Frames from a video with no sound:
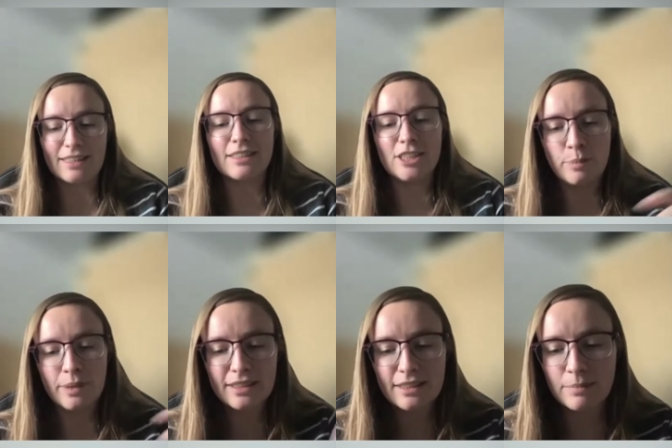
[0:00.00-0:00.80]
a
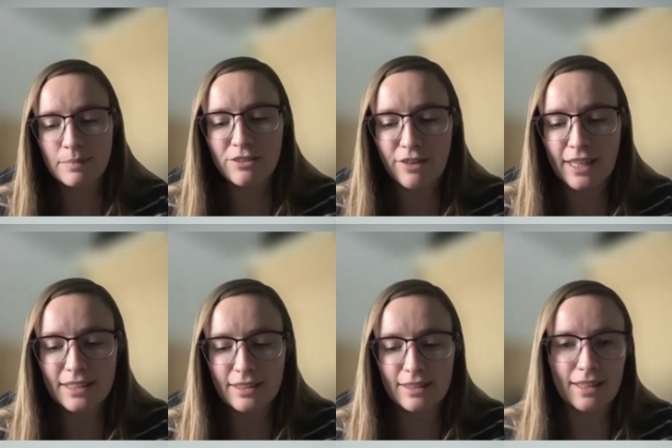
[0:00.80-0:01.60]
GPS system that
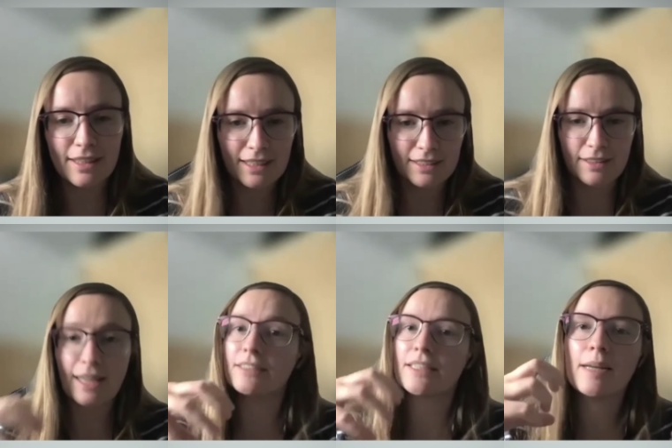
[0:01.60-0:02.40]
finds it, and then it has an
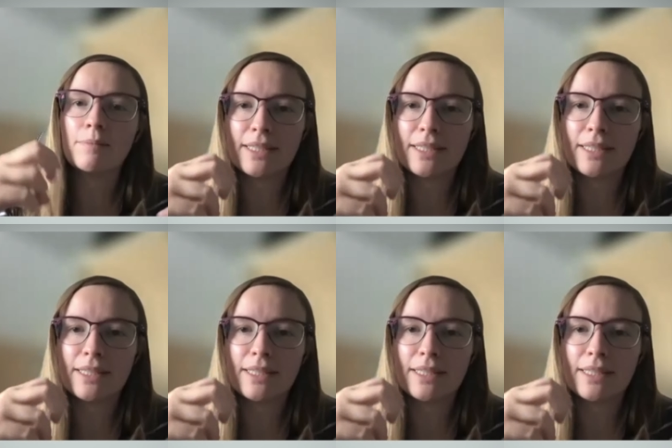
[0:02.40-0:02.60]
enzyme